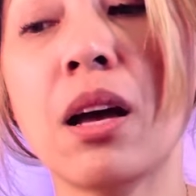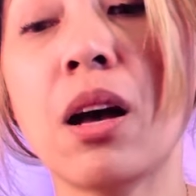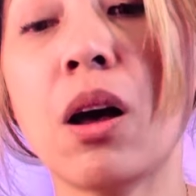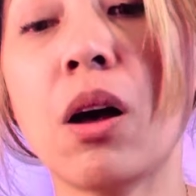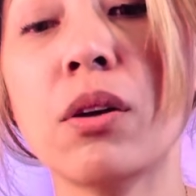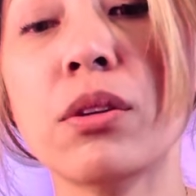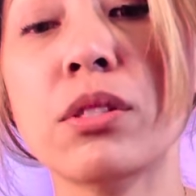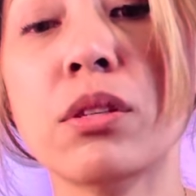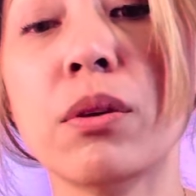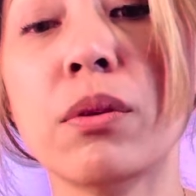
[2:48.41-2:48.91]

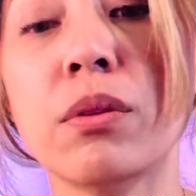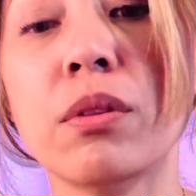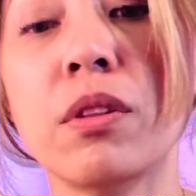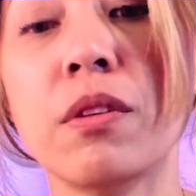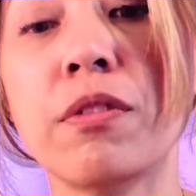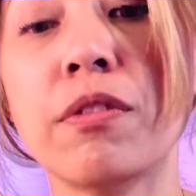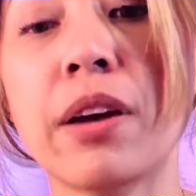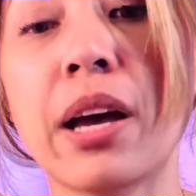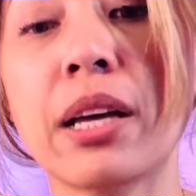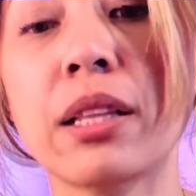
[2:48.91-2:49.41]
also, the
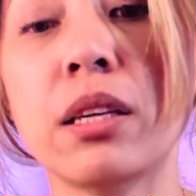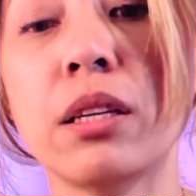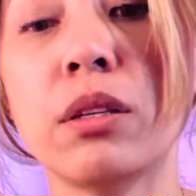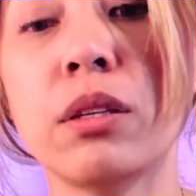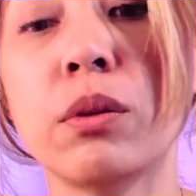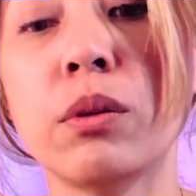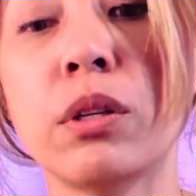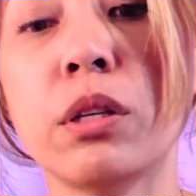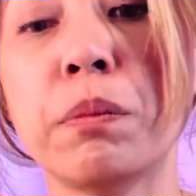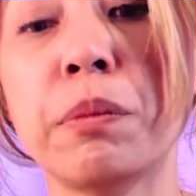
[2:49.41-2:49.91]
fact that
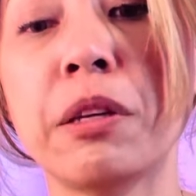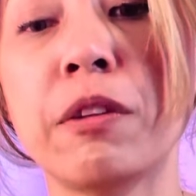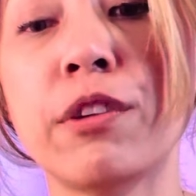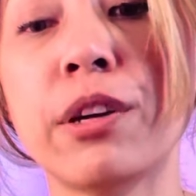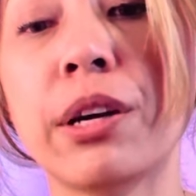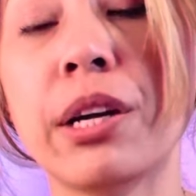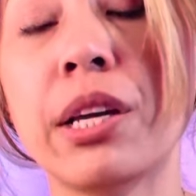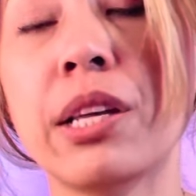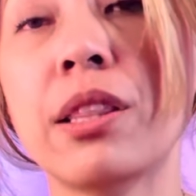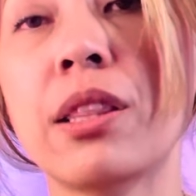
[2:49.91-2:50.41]
you could be
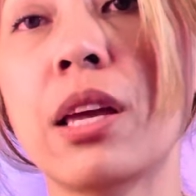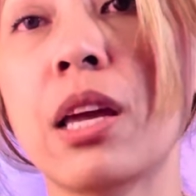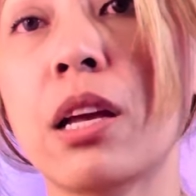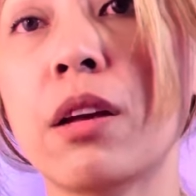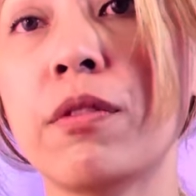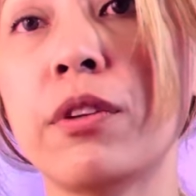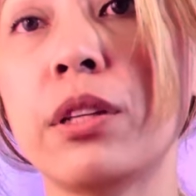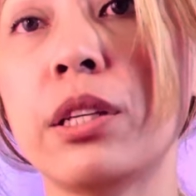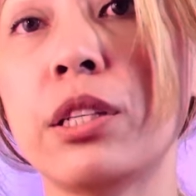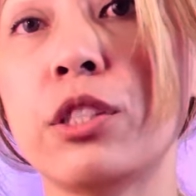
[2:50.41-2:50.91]
very
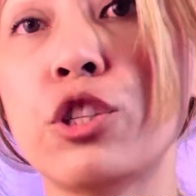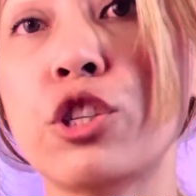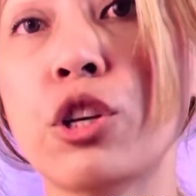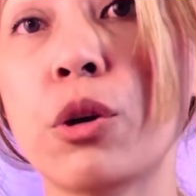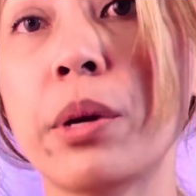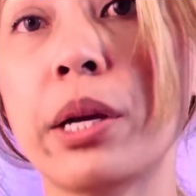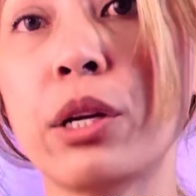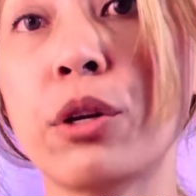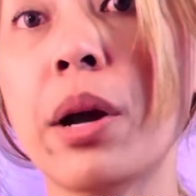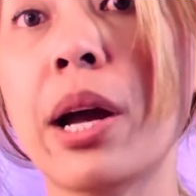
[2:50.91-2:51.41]
thankful and
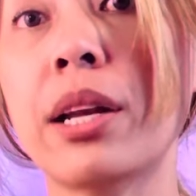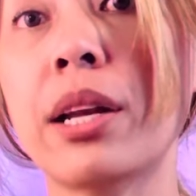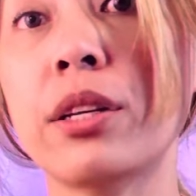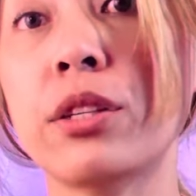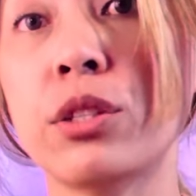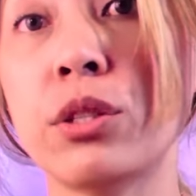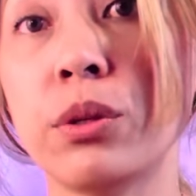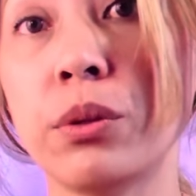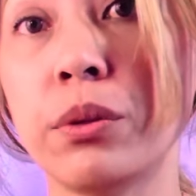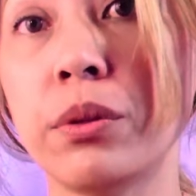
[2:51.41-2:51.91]
showing
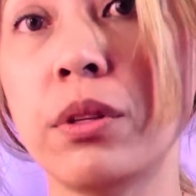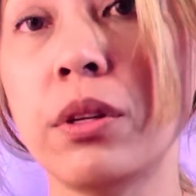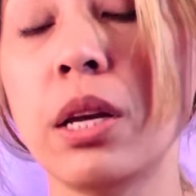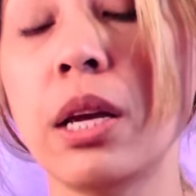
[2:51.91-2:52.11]
gratitude